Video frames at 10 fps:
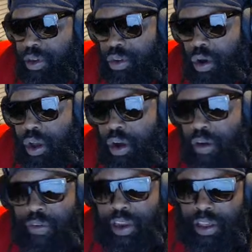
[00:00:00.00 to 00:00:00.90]
just going
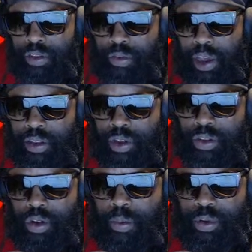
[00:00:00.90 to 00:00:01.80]
off of this, right? So
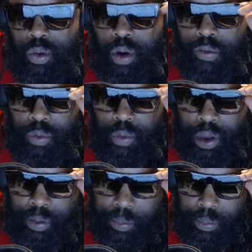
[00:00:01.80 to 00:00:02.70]
that's almost a
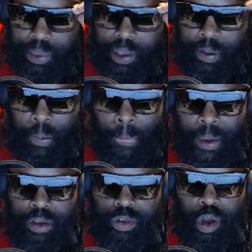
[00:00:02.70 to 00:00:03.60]
1-for-1.
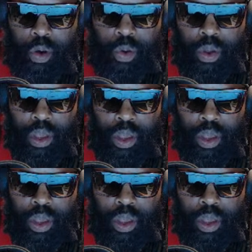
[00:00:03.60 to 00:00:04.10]
So